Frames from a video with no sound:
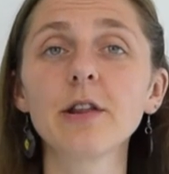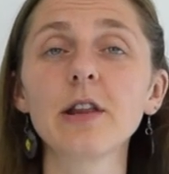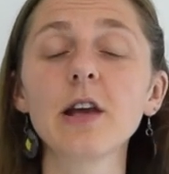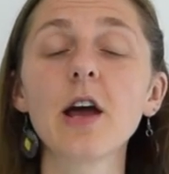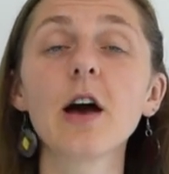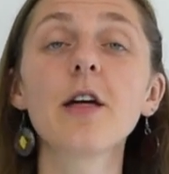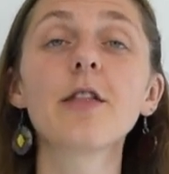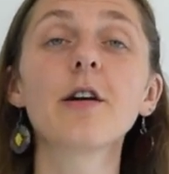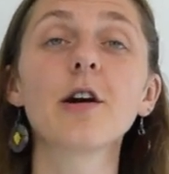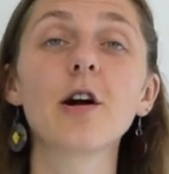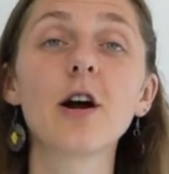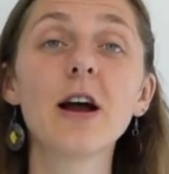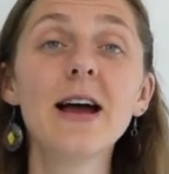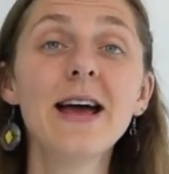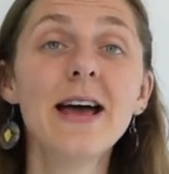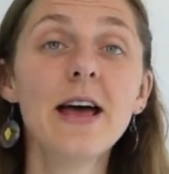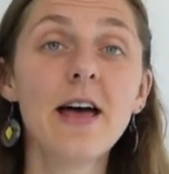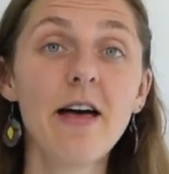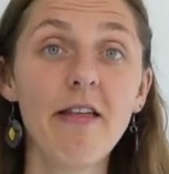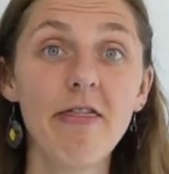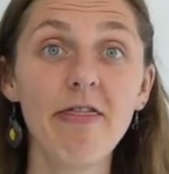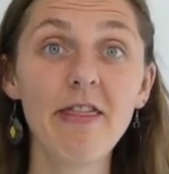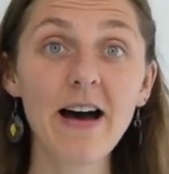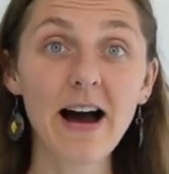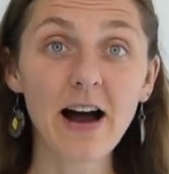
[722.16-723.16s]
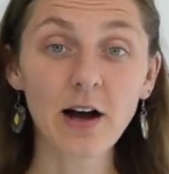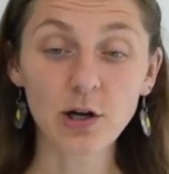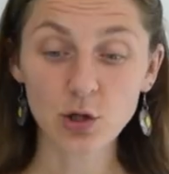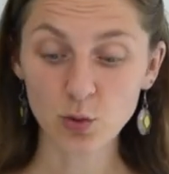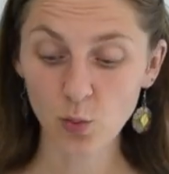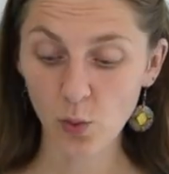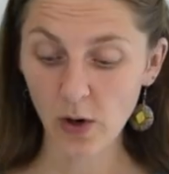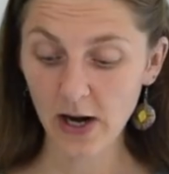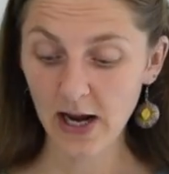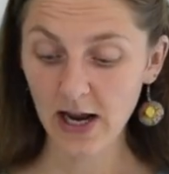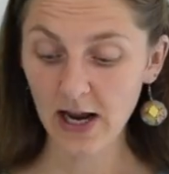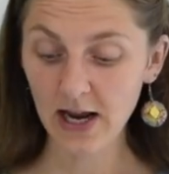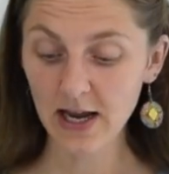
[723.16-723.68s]
the other, and that
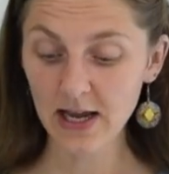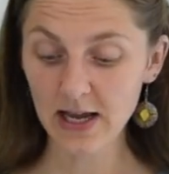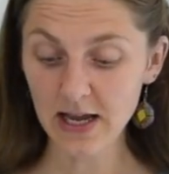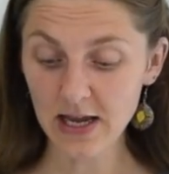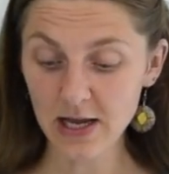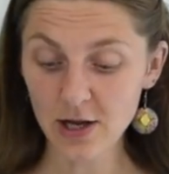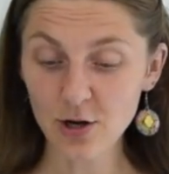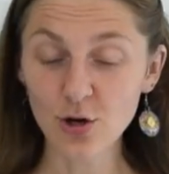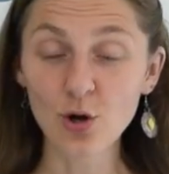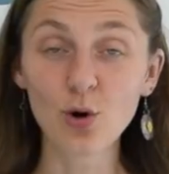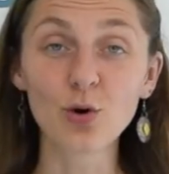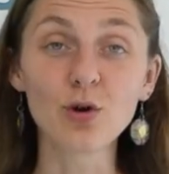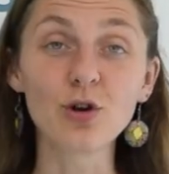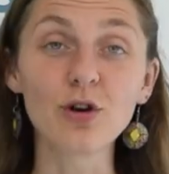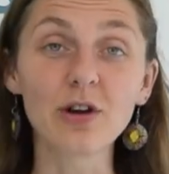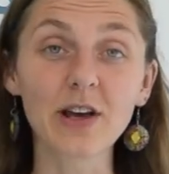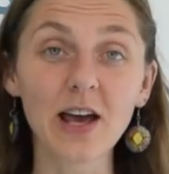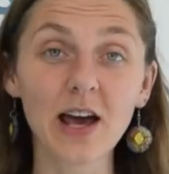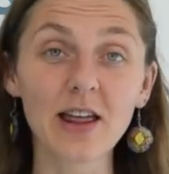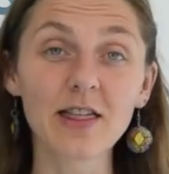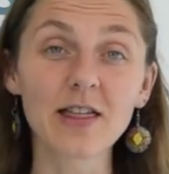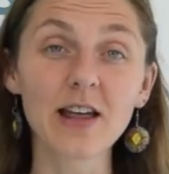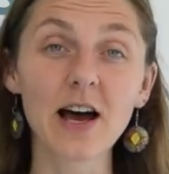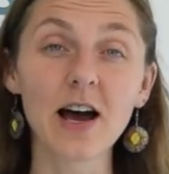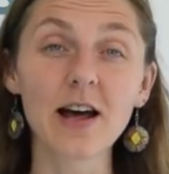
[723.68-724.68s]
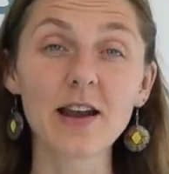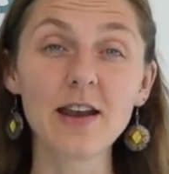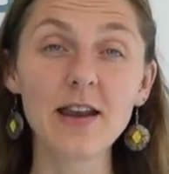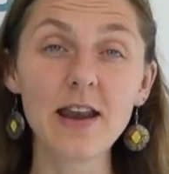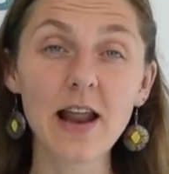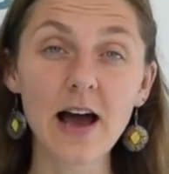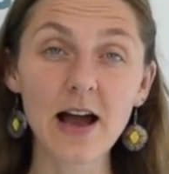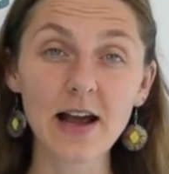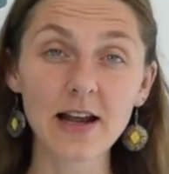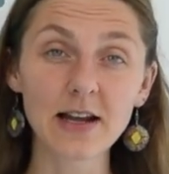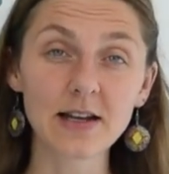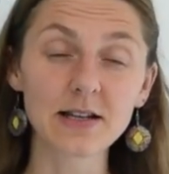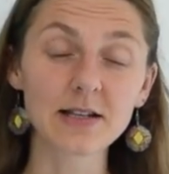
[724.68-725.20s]
way, you know, you get that
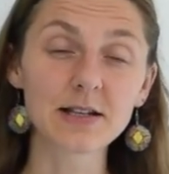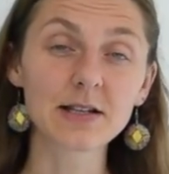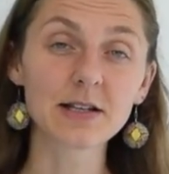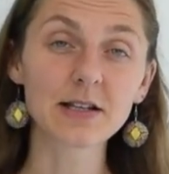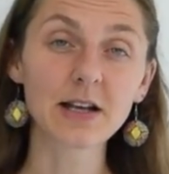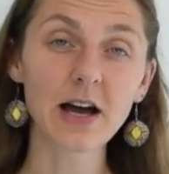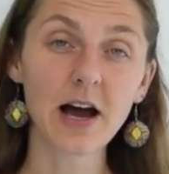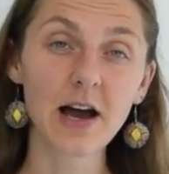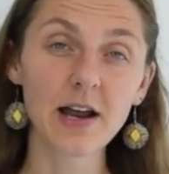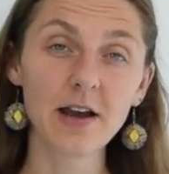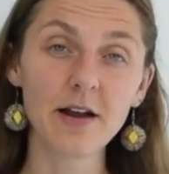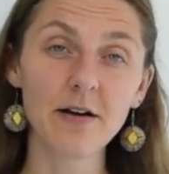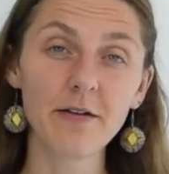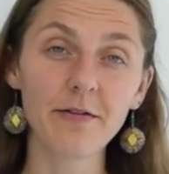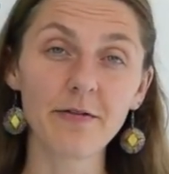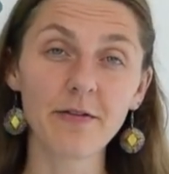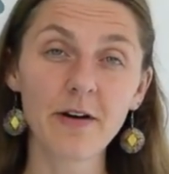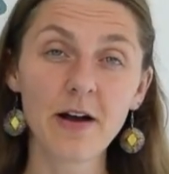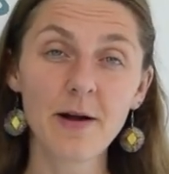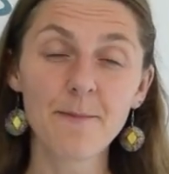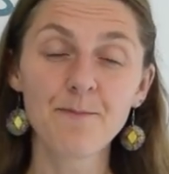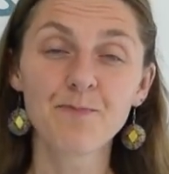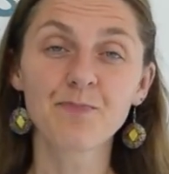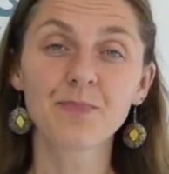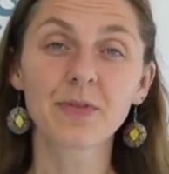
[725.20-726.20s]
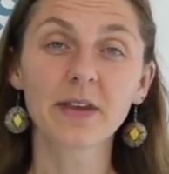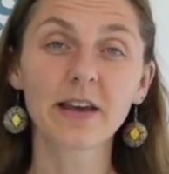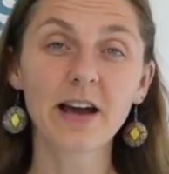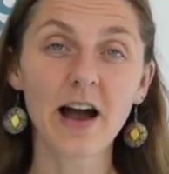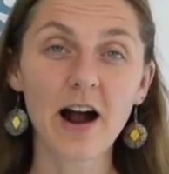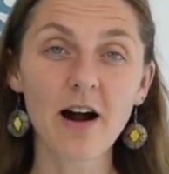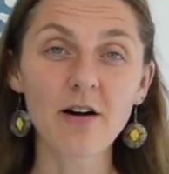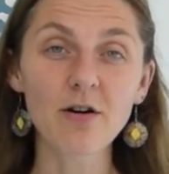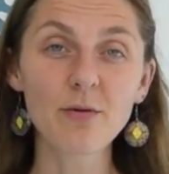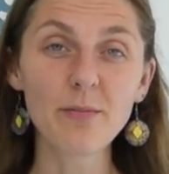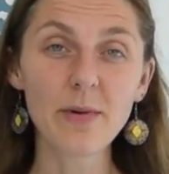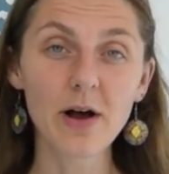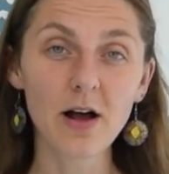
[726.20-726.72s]
nice kind of
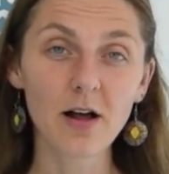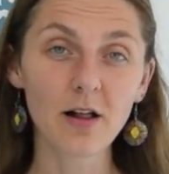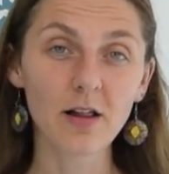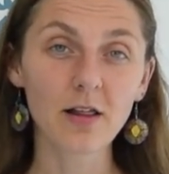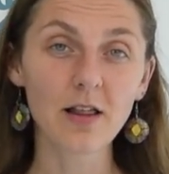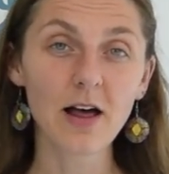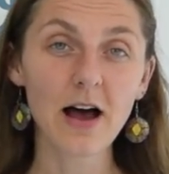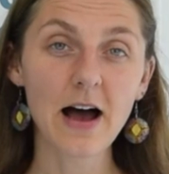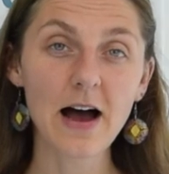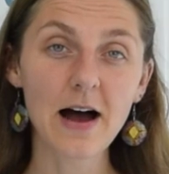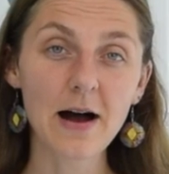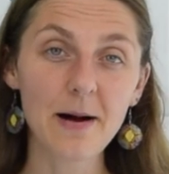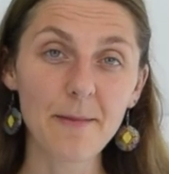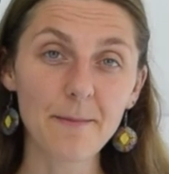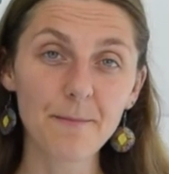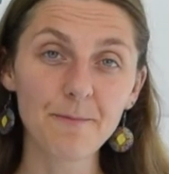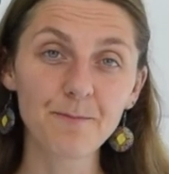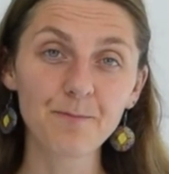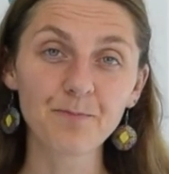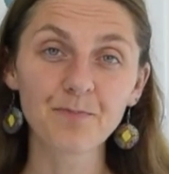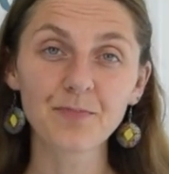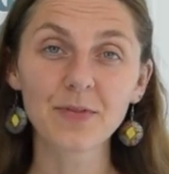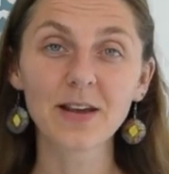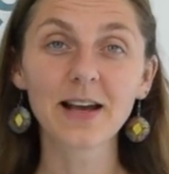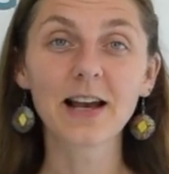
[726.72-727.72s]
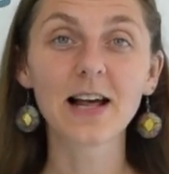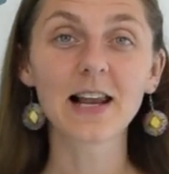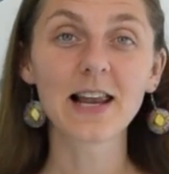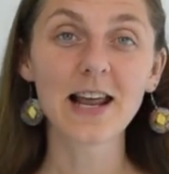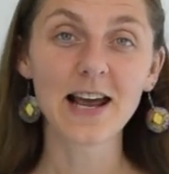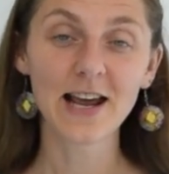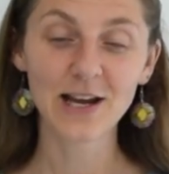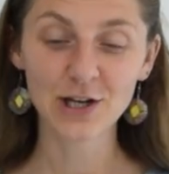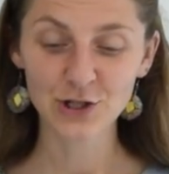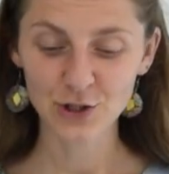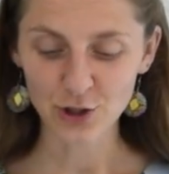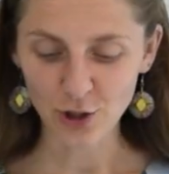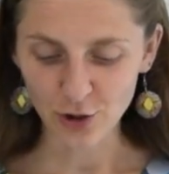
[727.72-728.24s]
caramel
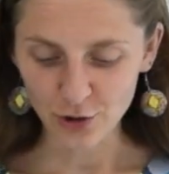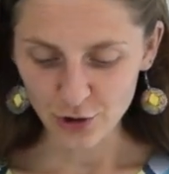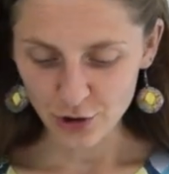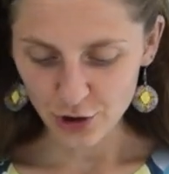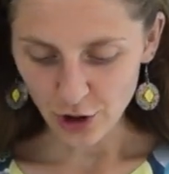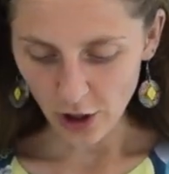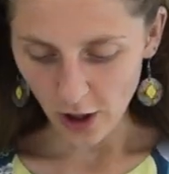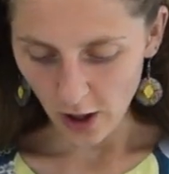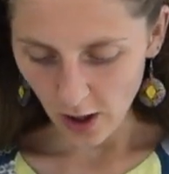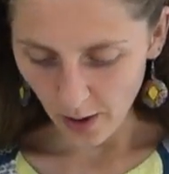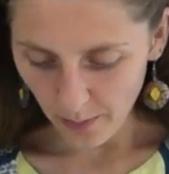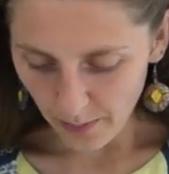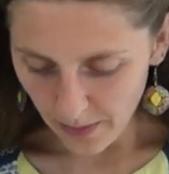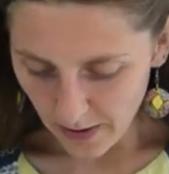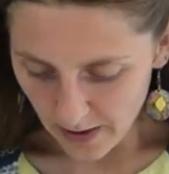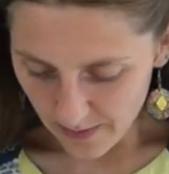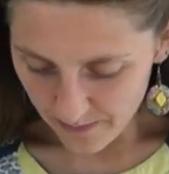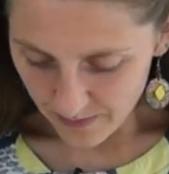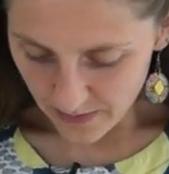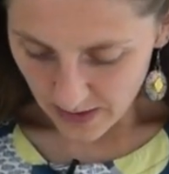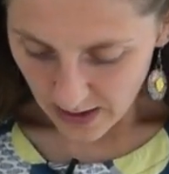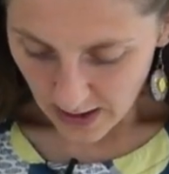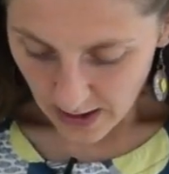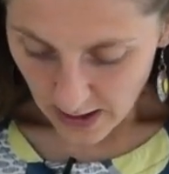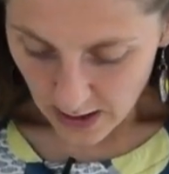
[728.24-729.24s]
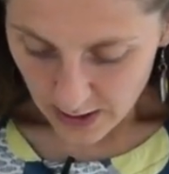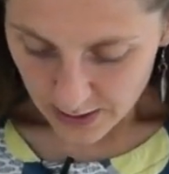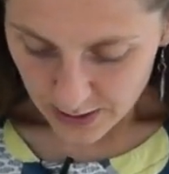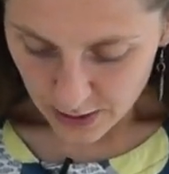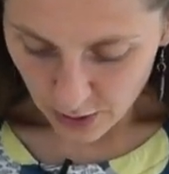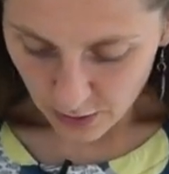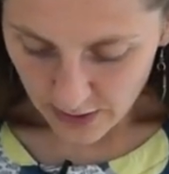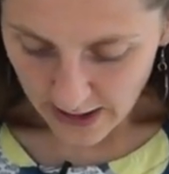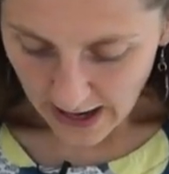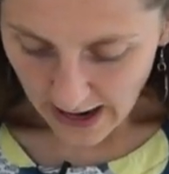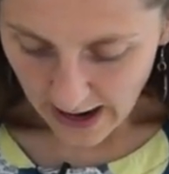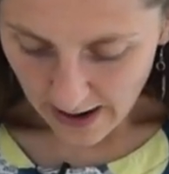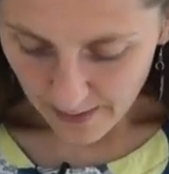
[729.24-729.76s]
glaze on top.
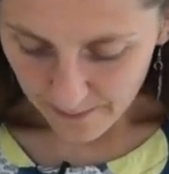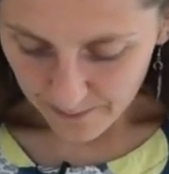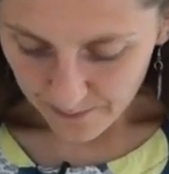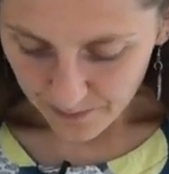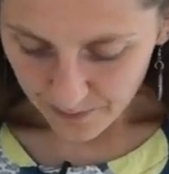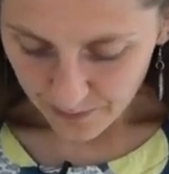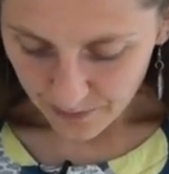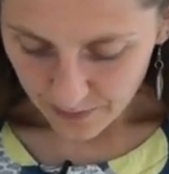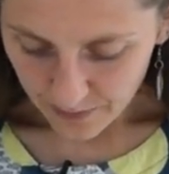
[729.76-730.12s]
So yeah,